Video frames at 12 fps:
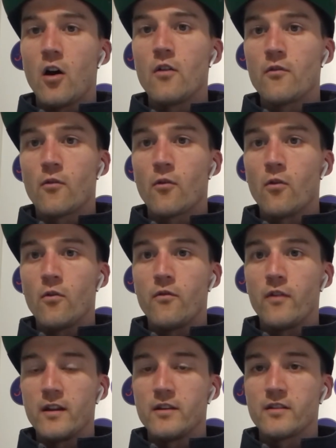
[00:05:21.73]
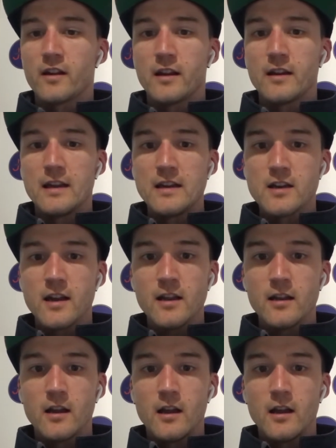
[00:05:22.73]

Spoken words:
overall fitness and conditioning.